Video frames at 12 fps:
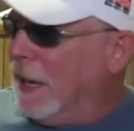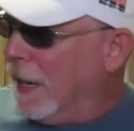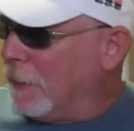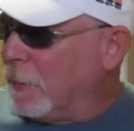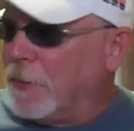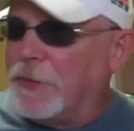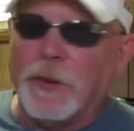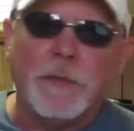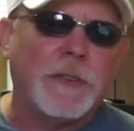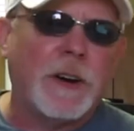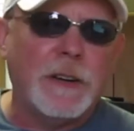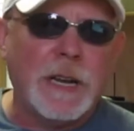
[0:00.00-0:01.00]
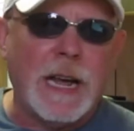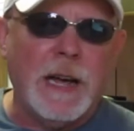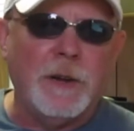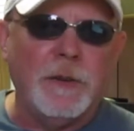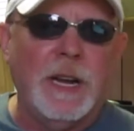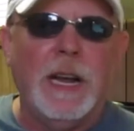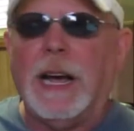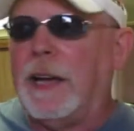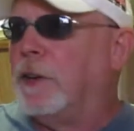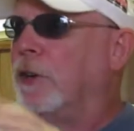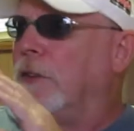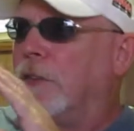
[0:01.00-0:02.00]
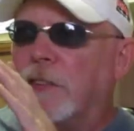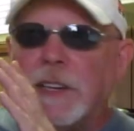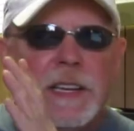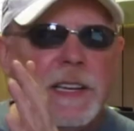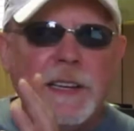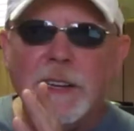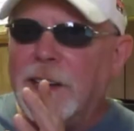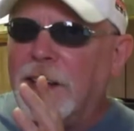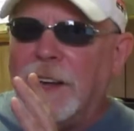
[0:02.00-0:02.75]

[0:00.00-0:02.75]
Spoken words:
I went so far down I couldn't see